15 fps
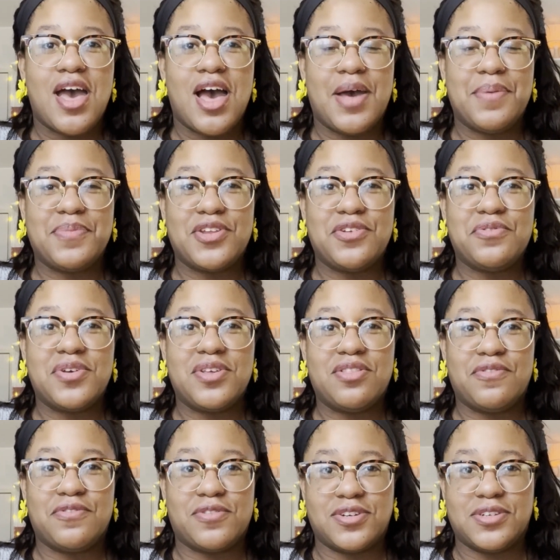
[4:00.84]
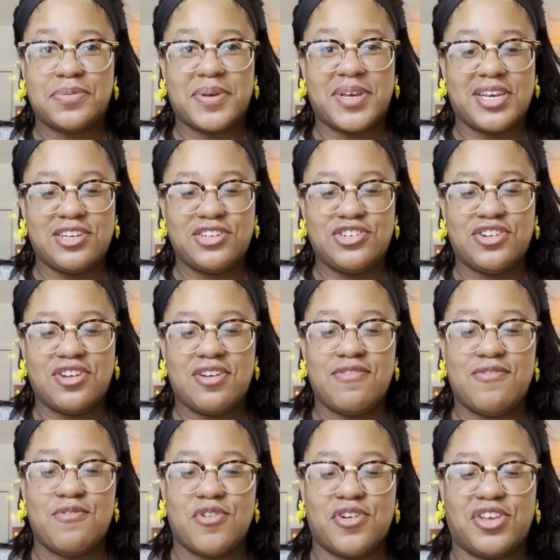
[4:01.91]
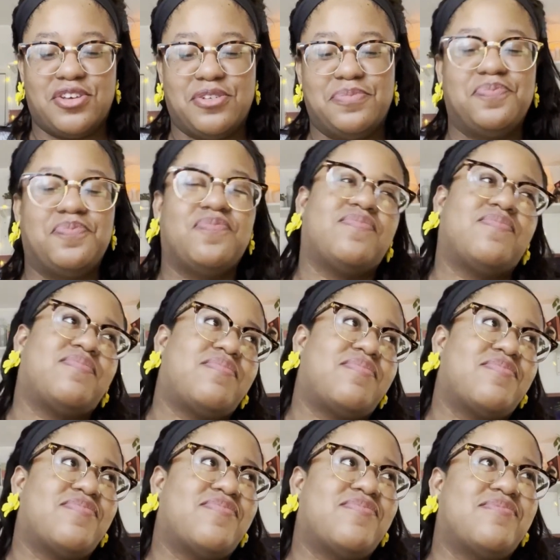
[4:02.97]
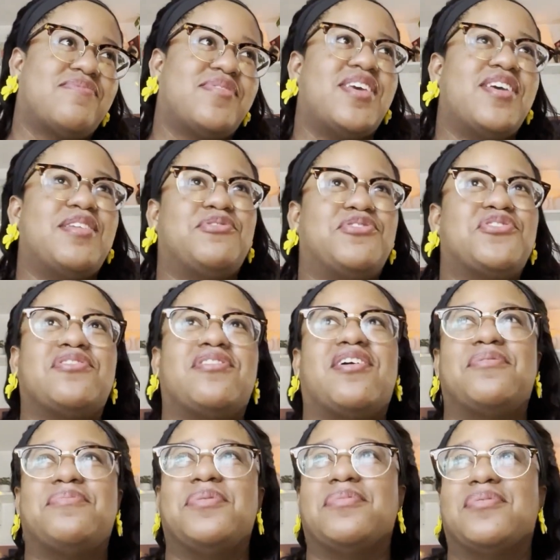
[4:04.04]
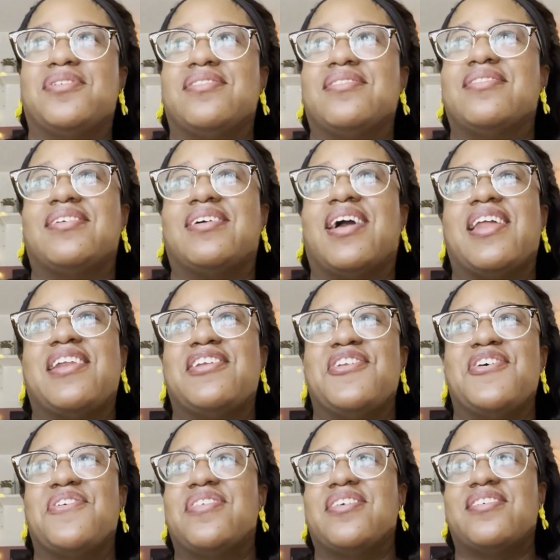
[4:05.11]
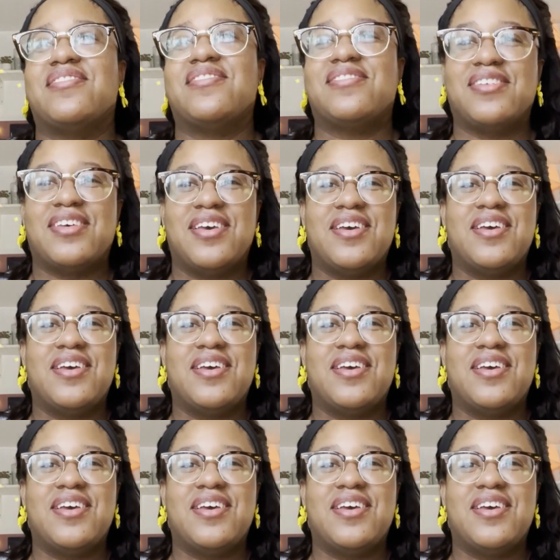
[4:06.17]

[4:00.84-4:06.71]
I'm gonna read the first page for you, and I'm sure a lot of people kind of know this.